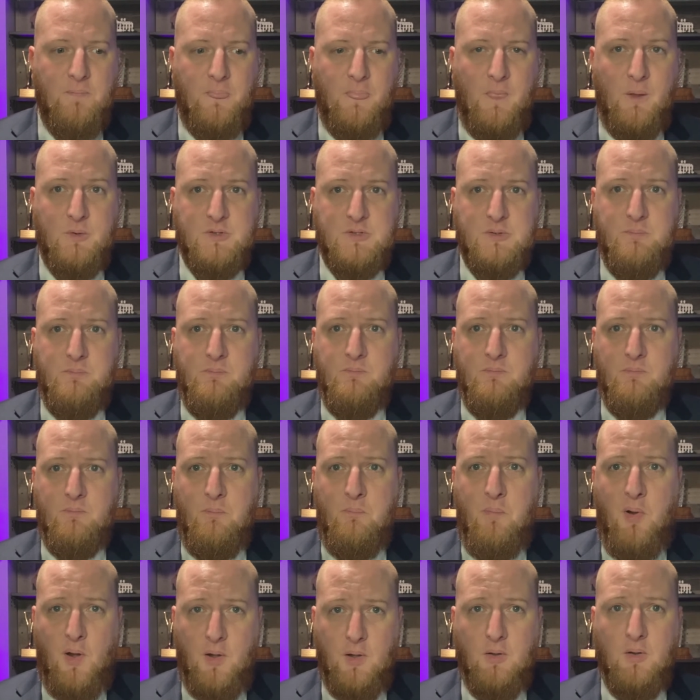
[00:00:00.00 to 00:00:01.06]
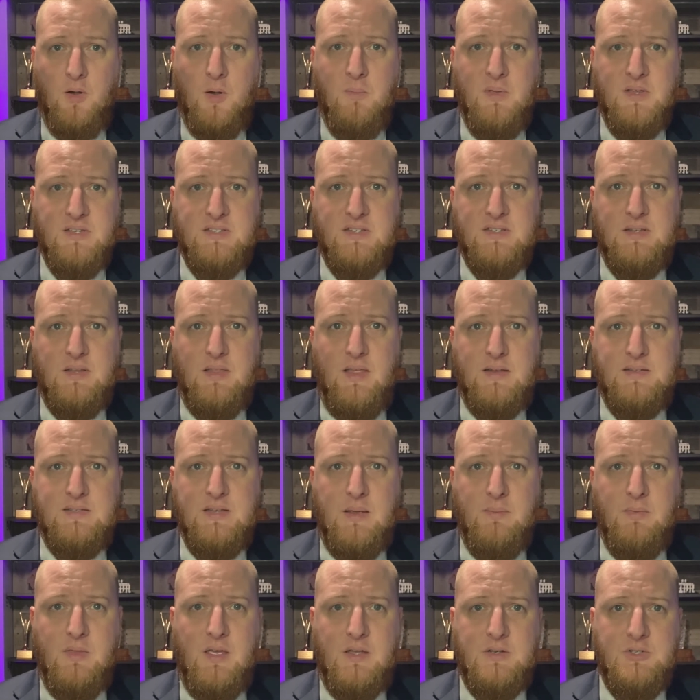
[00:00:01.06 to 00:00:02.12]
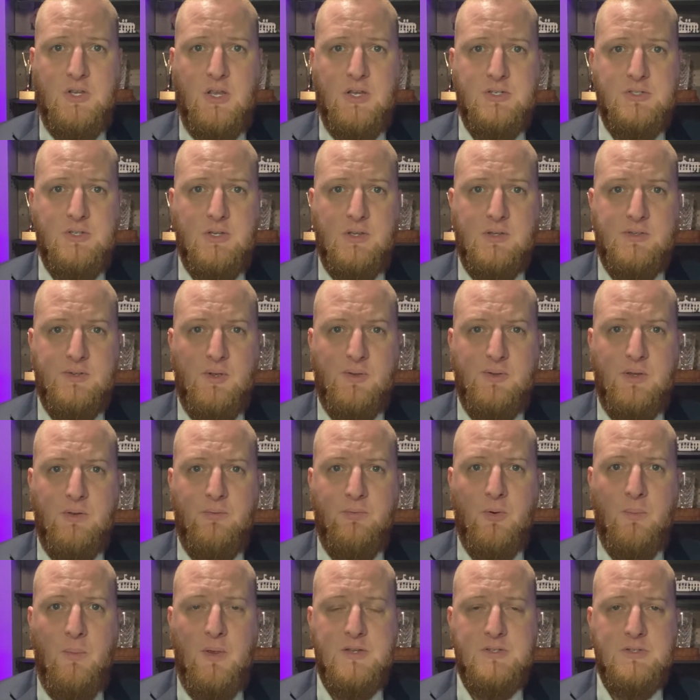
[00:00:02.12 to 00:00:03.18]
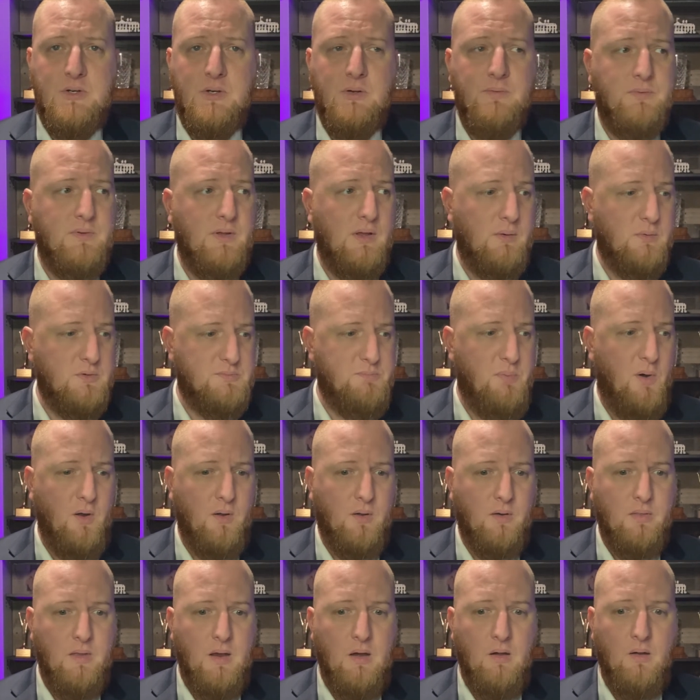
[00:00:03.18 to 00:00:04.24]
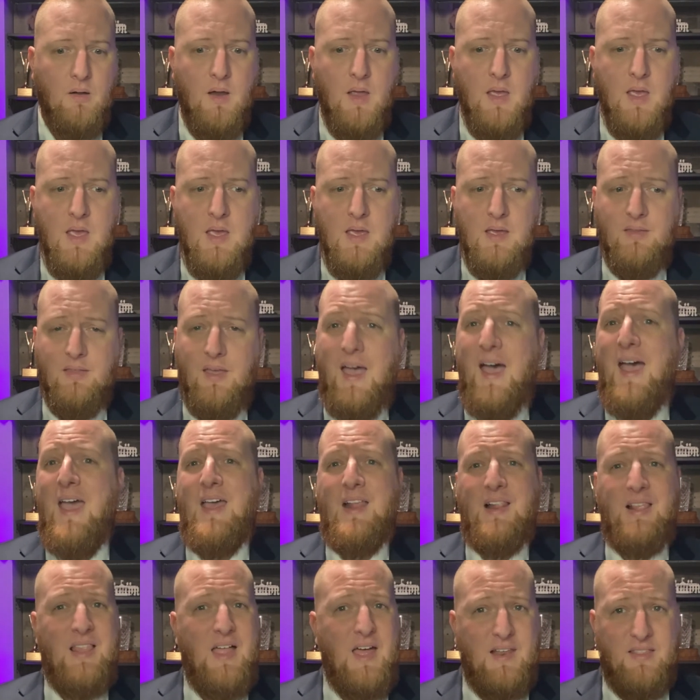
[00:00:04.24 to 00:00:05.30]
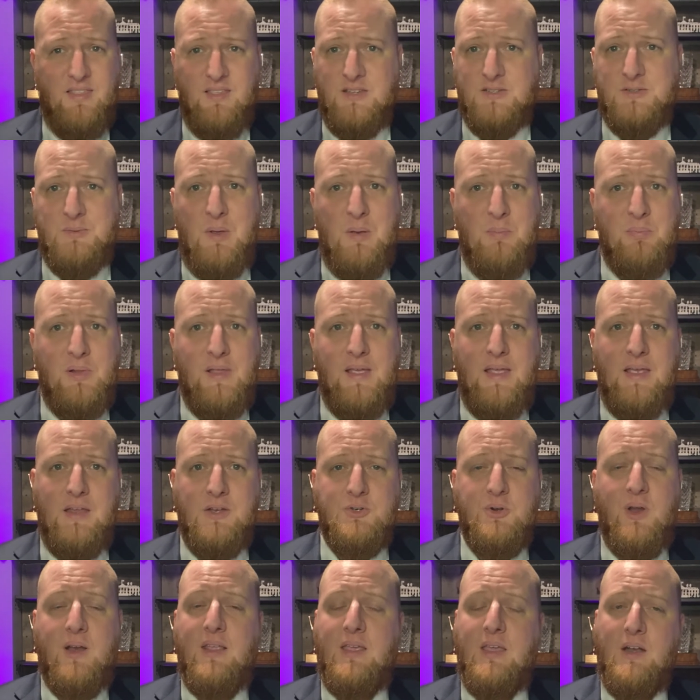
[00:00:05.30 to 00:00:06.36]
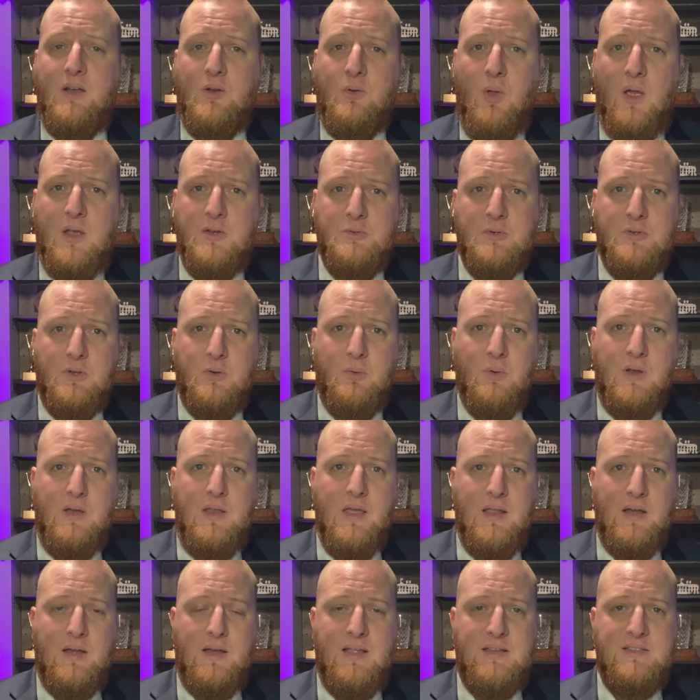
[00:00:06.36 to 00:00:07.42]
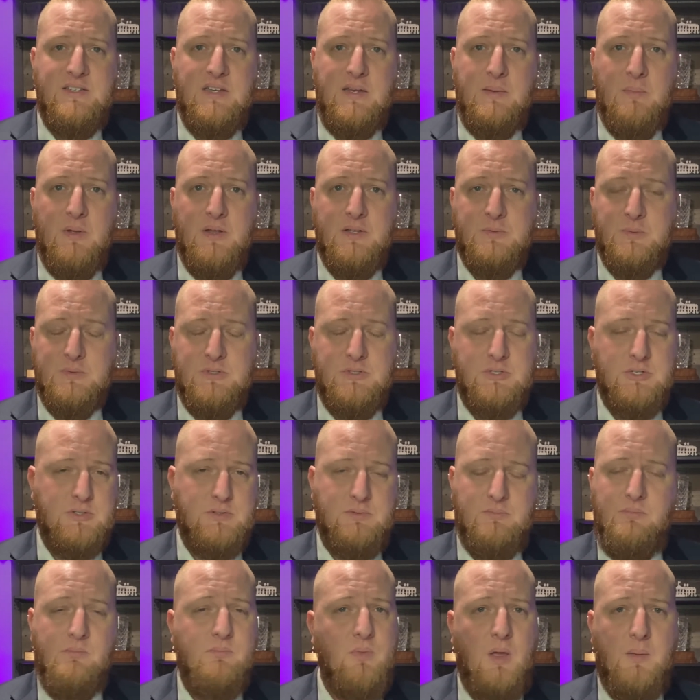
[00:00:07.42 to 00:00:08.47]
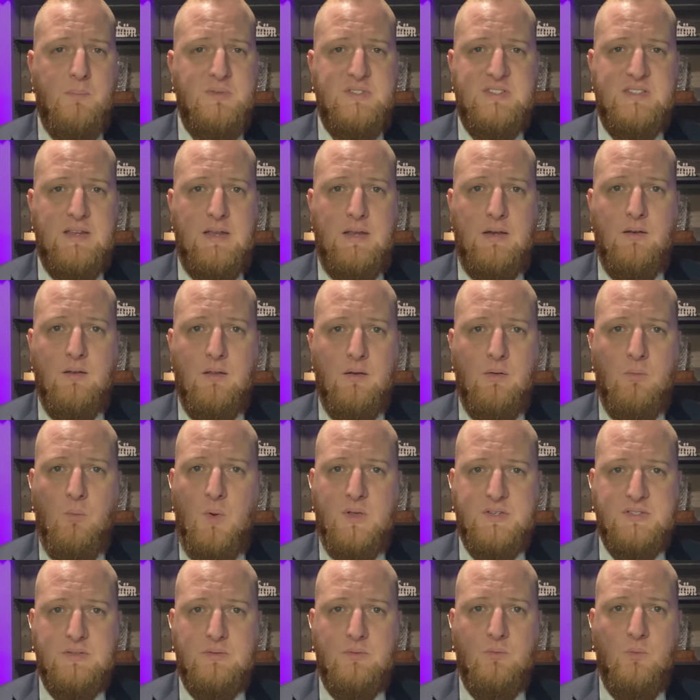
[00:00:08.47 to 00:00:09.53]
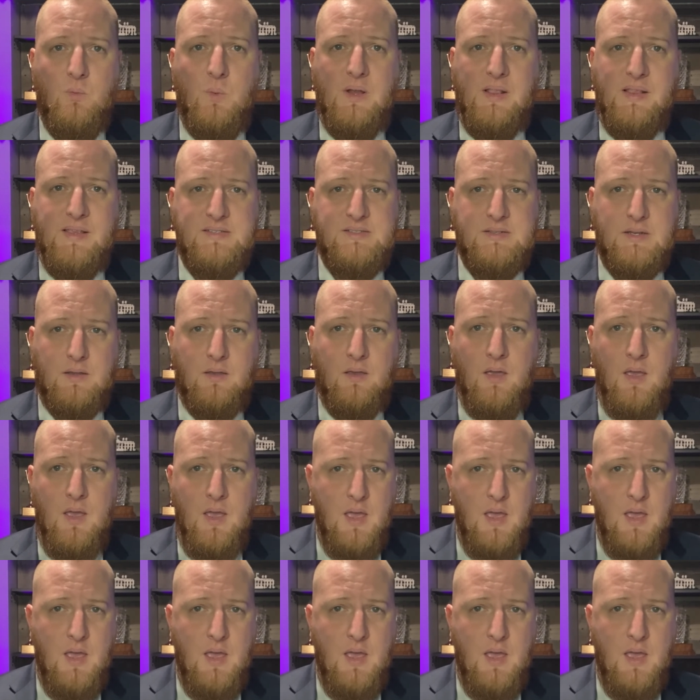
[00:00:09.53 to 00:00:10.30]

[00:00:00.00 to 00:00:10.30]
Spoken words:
I was a partner in a business at that time, the education consulting firm I served, I was partner there, that I had a lot of things on my plate, and trying to get a graduate degree done in 18 months was just obscene and wasn't realistic.